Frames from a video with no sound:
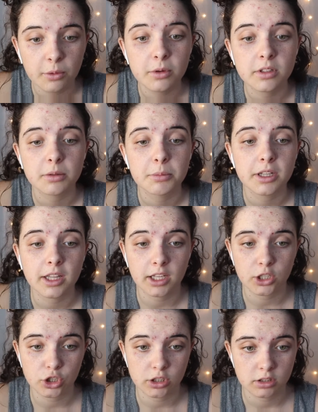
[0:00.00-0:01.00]
we're at the Middle
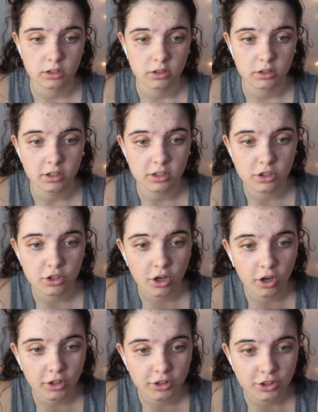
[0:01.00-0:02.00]
Ages. This is
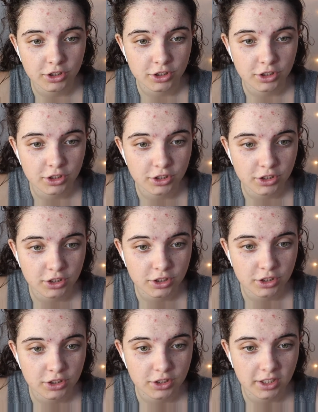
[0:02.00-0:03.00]

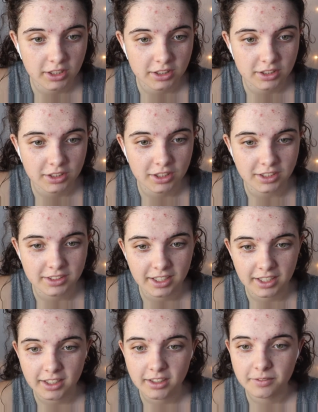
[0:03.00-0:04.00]
Constance II.
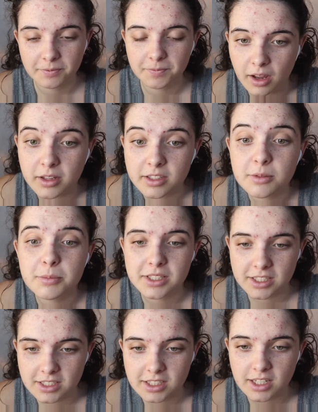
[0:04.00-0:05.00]
He's a
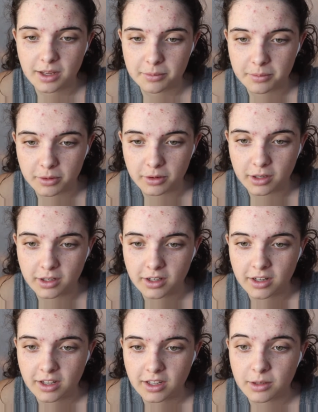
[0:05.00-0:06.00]
Byzantine emperor.
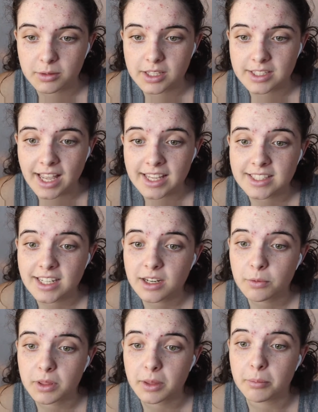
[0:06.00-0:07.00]
He was
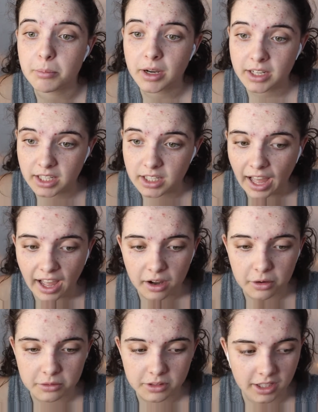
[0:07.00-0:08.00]
assassinated with a bucket.
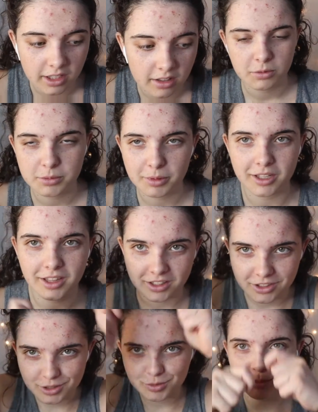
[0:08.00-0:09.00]
How? Like, was the bucket
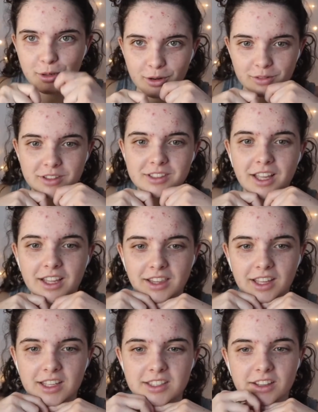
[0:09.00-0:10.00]
like just put over his head and
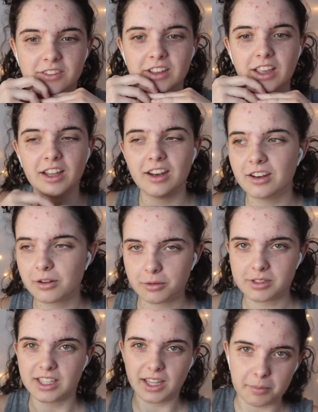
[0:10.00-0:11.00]
like he suffocated? Or
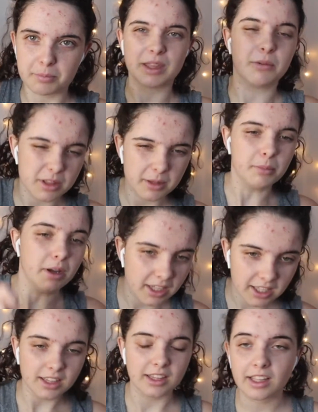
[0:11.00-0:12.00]
was he like beat with a
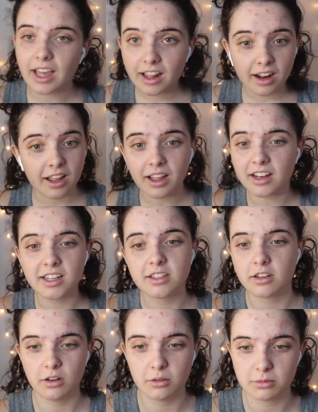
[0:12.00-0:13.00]
bucket? Like, how? I need
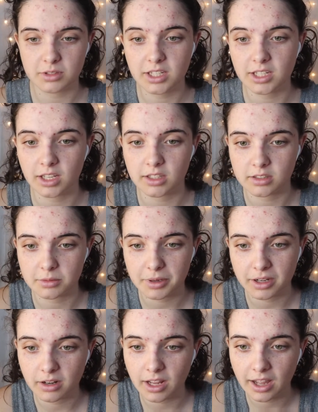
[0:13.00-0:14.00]
to know details
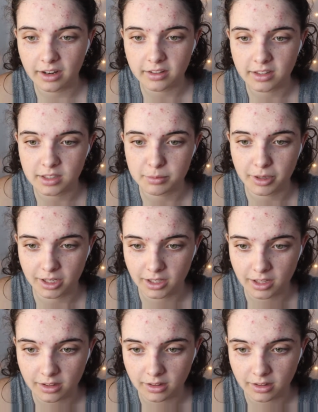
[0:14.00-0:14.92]
about how did this bucket kill